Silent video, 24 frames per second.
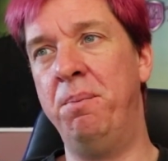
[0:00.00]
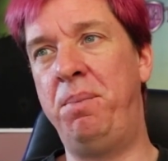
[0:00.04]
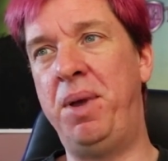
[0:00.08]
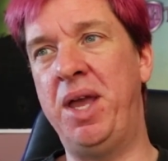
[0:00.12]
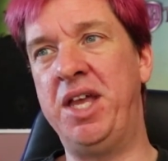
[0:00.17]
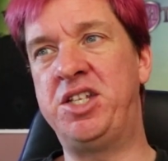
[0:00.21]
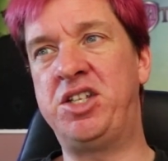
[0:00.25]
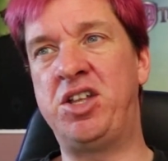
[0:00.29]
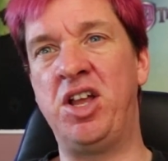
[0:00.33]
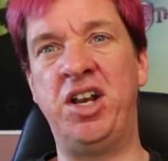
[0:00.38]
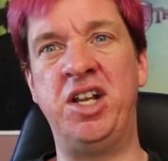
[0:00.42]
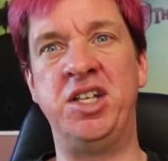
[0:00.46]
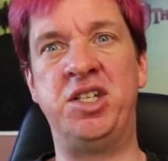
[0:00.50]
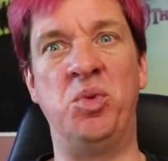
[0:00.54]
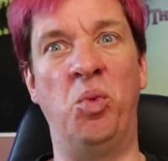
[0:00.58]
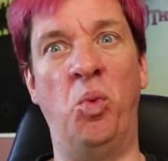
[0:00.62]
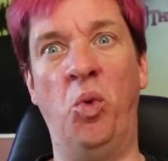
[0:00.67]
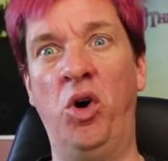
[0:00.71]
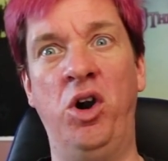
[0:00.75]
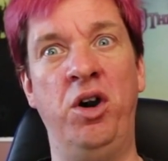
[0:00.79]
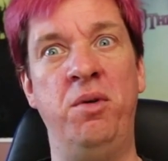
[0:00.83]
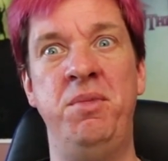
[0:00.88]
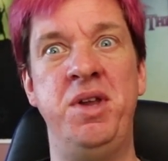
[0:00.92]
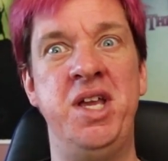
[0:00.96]
based on its
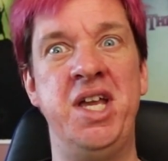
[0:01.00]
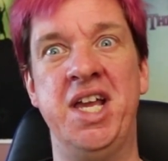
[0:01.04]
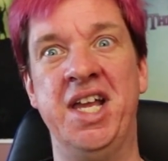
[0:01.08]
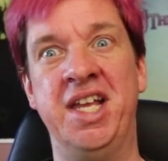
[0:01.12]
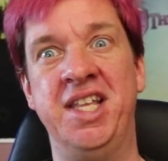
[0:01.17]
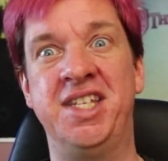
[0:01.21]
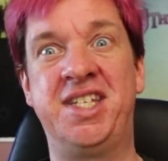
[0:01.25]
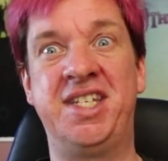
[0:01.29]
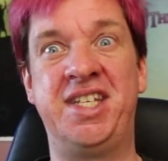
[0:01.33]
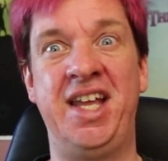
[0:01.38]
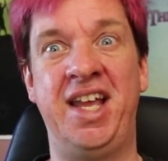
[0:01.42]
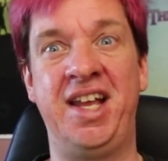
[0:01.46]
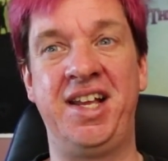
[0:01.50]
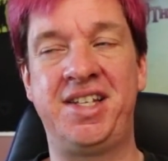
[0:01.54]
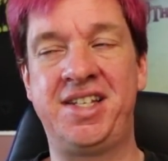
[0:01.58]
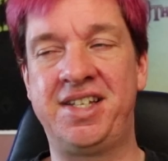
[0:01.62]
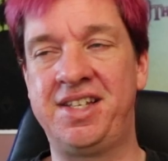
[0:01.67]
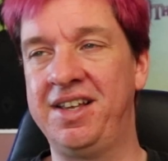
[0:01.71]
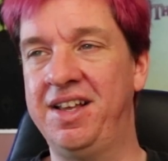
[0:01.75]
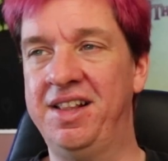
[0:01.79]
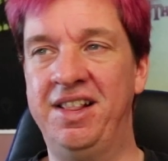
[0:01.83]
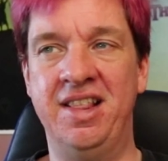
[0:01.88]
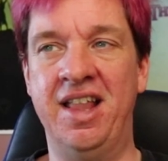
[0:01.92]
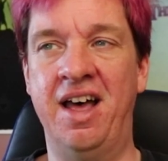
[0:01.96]
wormy
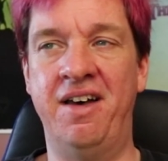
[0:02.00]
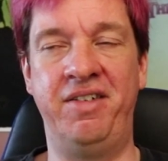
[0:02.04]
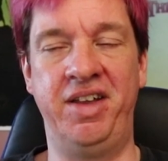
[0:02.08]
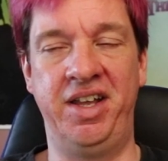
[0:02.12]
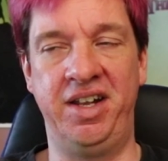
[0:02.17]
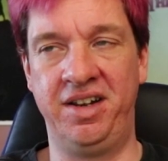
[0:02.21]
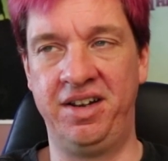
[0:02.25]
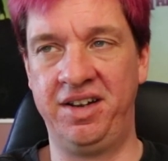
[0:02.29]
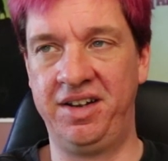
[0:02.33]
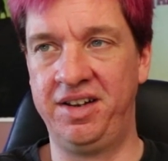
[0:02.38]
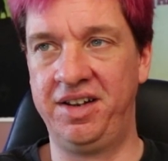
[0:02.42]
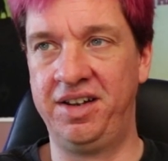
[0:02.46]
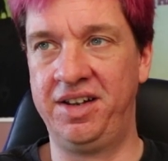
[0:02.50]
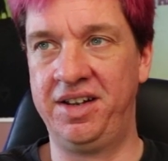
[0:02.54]
instincts. Love it.